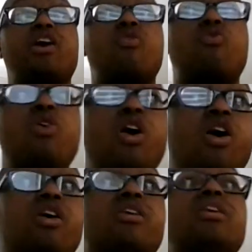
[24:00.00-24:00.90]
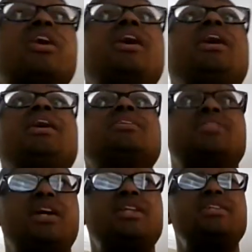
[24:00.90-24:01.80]
and wrong,
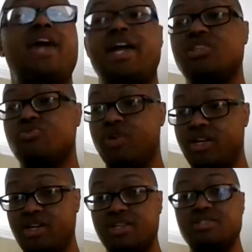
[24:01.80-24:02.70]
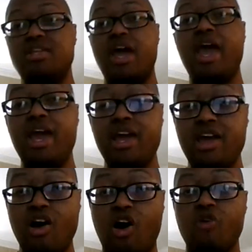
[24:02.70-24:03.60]
then that's when
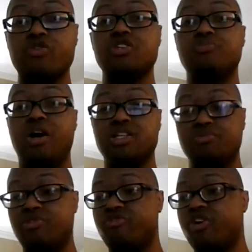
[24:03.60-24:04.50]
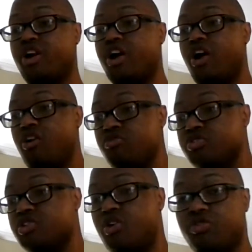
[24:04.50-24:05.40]
they are responsible for their own
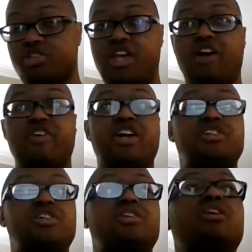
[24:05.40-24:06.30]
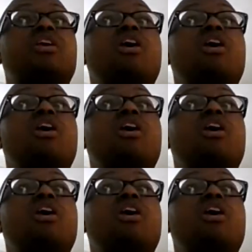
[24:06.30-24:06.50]
soul and salvation.